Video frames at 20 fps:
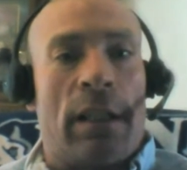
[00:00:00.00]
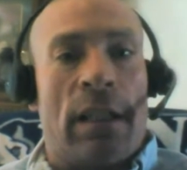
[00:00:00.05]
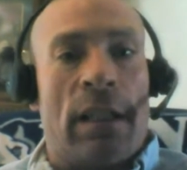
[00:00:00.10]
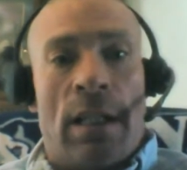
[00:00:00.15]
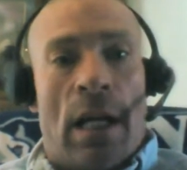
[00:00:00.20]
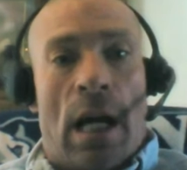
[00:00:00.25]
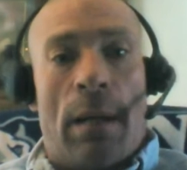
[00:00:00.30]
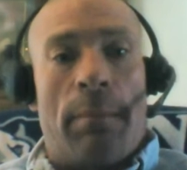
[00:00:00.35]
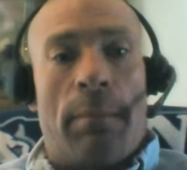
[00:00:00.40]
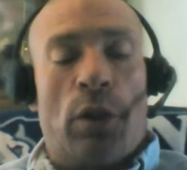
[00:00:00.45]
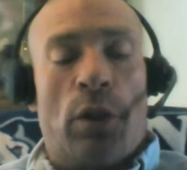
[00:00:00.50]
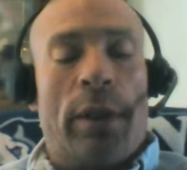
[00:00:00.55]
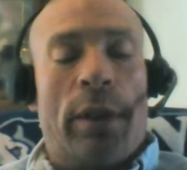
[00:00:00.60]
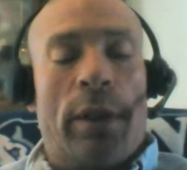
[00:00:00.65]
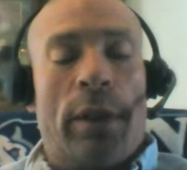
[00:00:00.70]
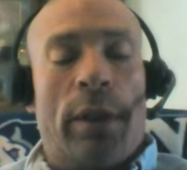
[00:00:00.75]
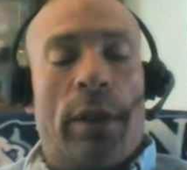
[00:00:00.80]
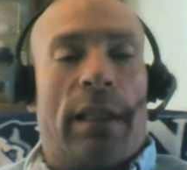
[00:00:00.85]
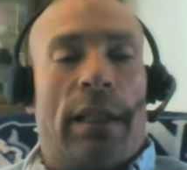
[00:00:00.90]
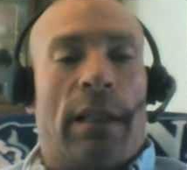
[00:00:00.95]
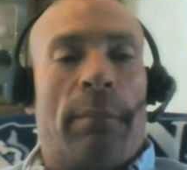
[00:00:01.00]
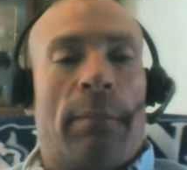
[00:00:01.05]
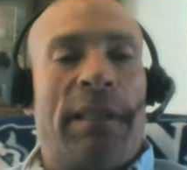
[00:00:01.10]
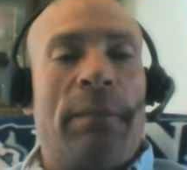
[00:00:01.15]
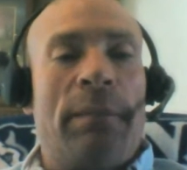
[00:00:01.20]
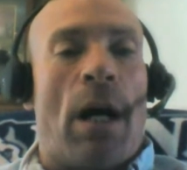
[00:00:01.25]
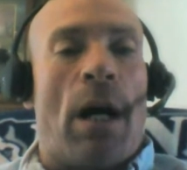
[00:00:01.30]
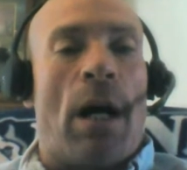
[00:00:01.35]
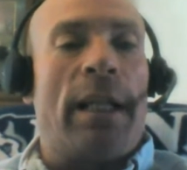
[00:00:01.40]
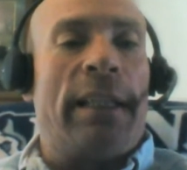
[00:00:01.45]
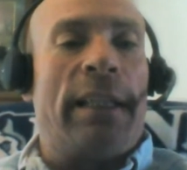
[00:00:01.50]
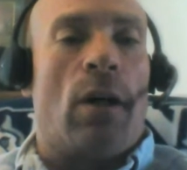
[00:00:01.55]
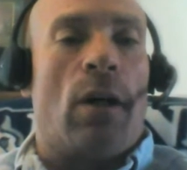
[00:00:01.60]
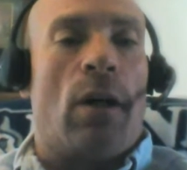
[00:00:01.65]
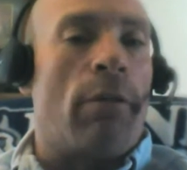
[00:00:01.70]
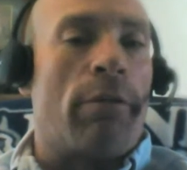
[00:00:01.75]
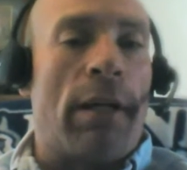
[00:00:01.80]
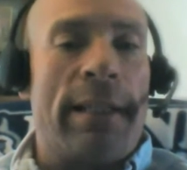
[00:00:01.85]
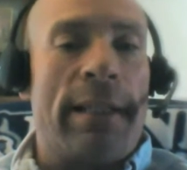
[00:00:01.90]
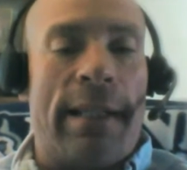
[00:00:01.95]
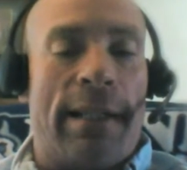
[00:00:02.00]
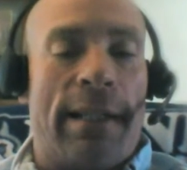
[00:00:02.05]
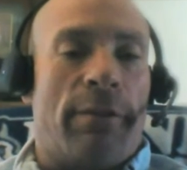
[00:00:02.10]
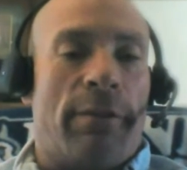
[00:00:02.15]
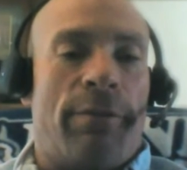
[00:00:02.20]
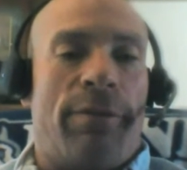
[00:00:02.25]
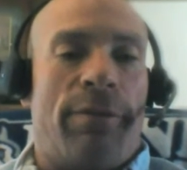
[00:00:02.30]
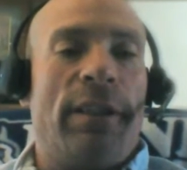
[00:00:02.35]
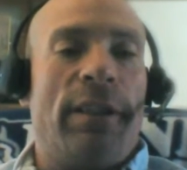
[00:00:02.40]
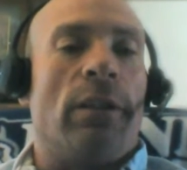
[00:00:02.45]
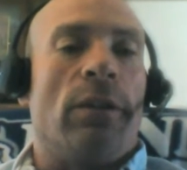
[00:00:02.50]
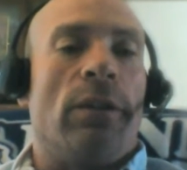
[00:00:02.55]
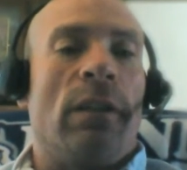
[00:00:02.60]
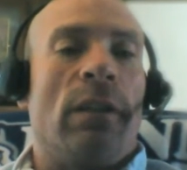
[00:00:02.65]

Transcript: I'm doing it. I'm demodding it all right there in the field.